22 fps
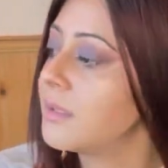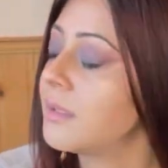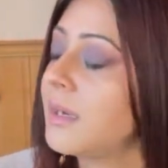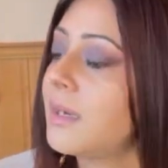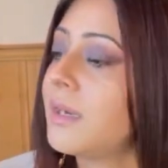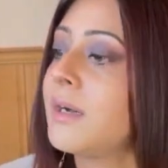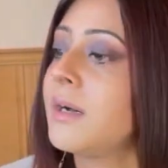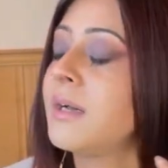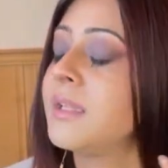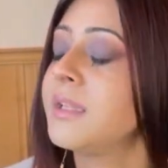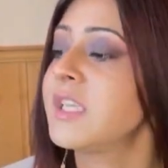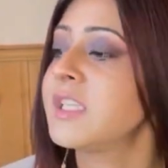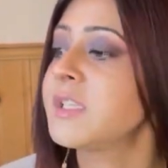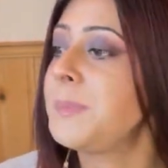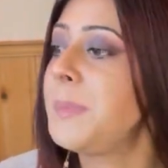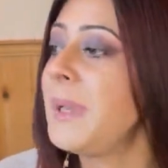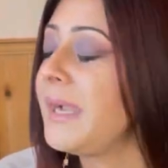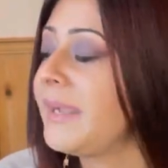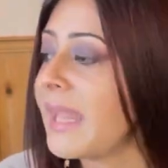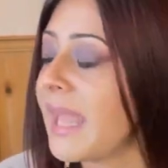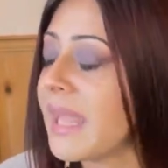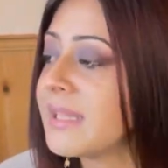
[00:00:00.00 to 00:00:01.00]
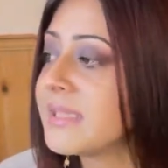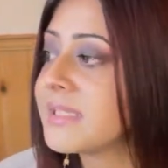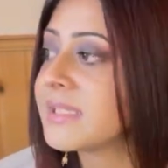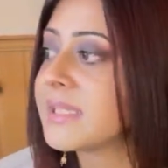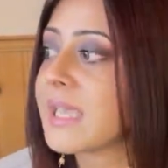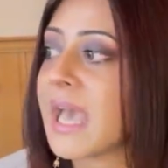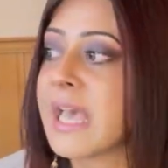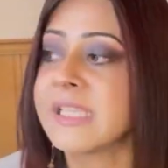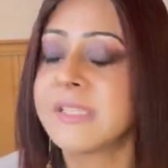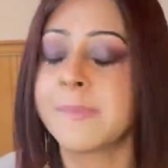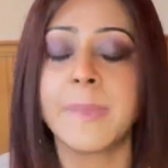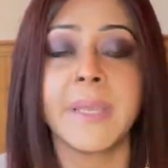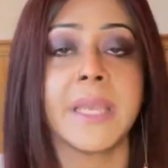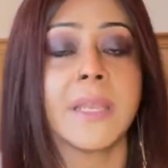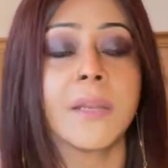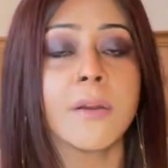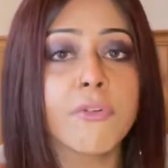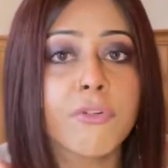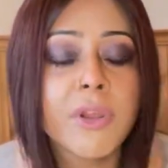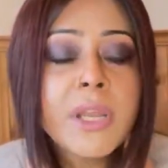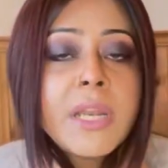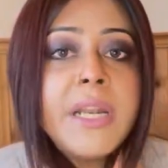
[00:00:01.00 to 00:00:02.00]
The split ends has been
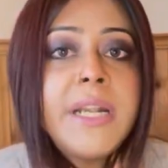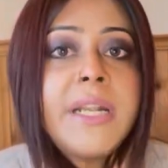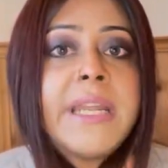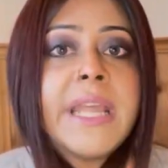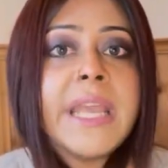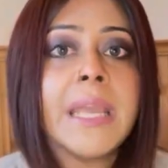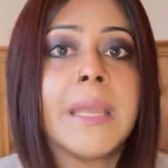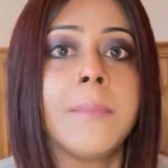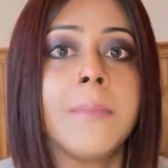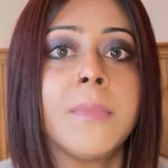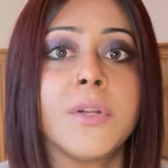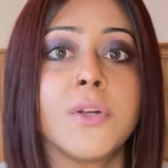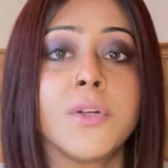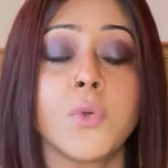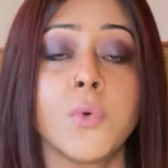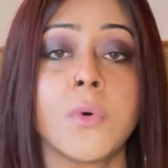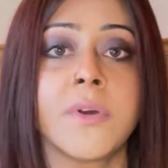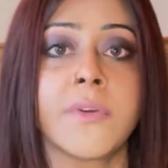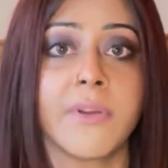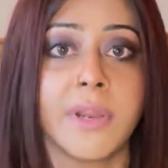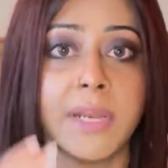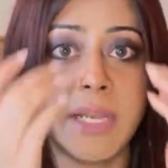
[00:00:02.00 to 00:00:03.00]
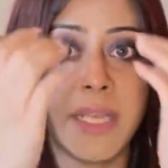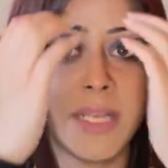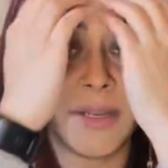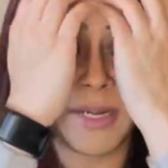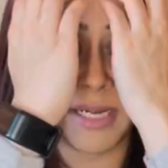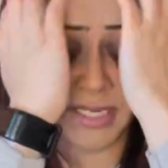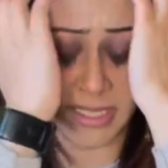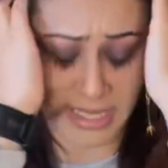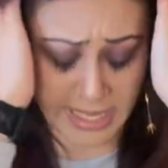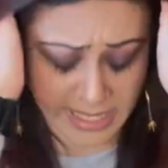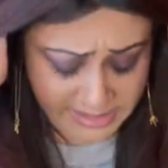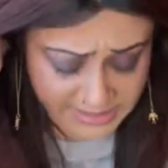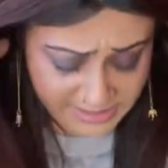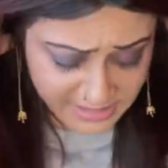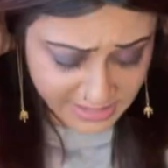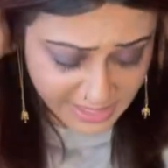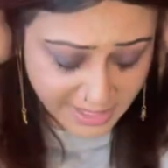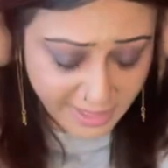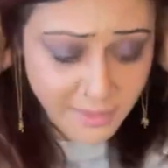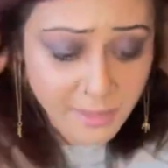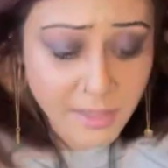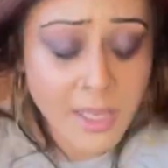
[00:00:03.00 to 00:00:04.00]
really tamed to a really great
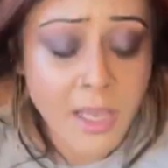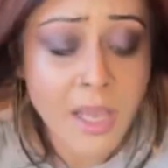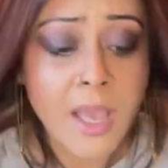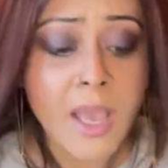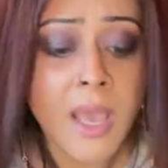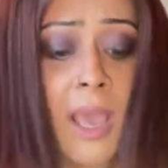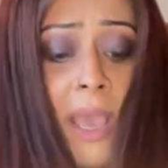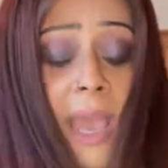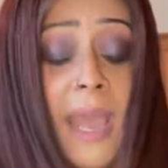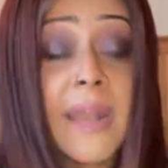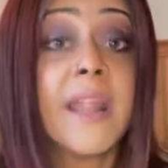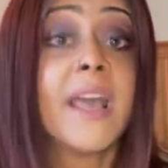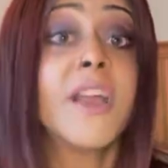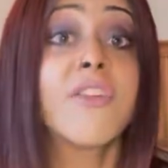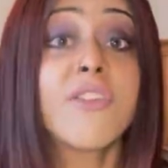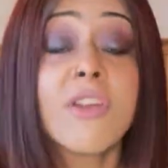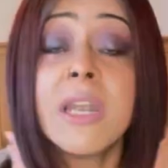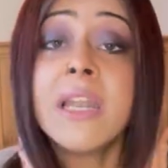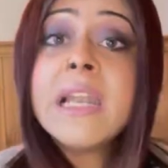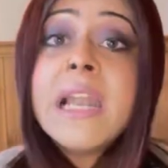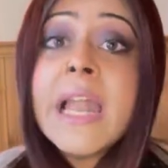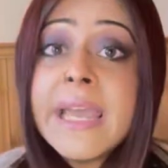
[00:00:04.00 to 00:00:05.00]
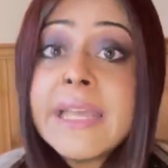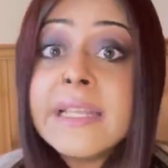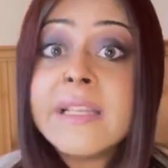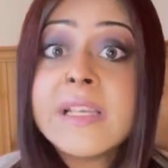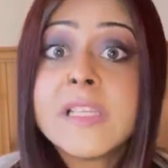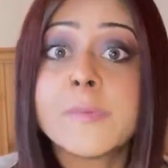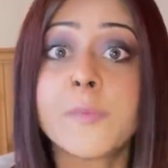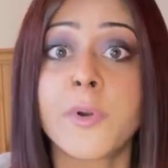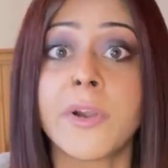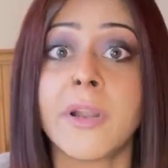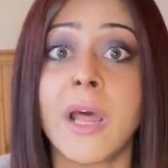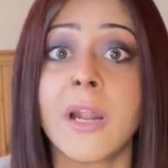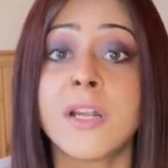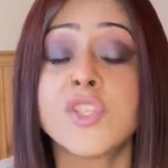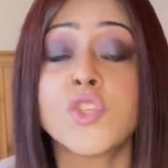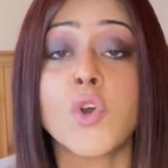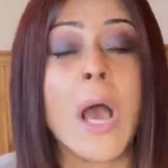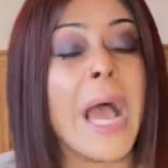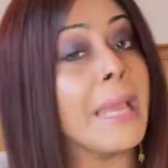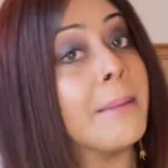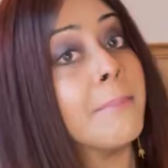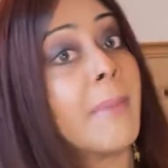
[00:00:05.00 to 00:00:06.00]
extent. And I really like this product.
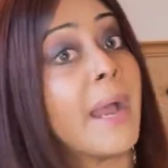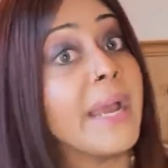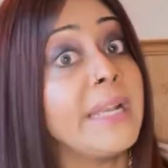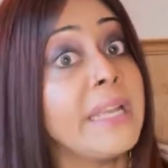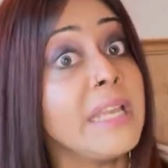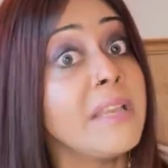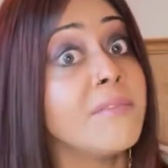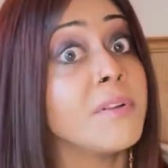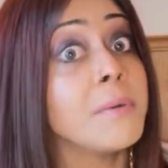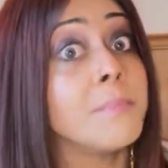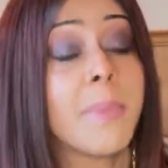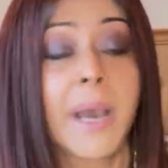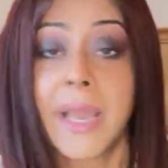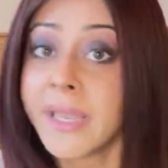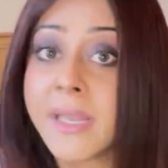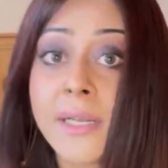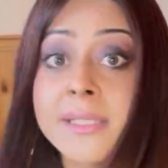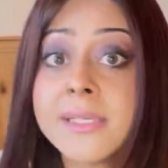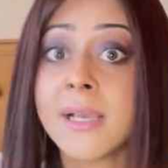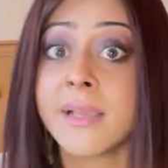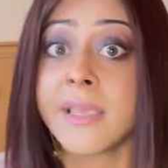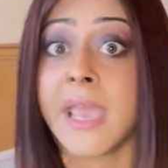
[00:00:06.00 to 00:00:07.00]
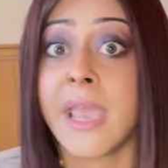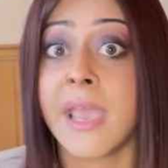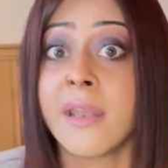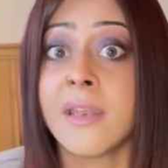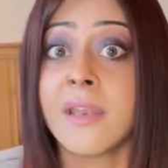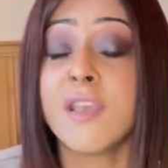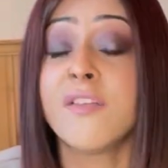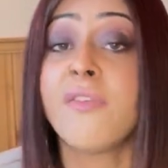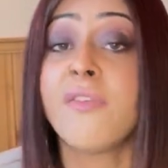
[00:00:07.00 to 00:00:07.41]
So I might even buy it again if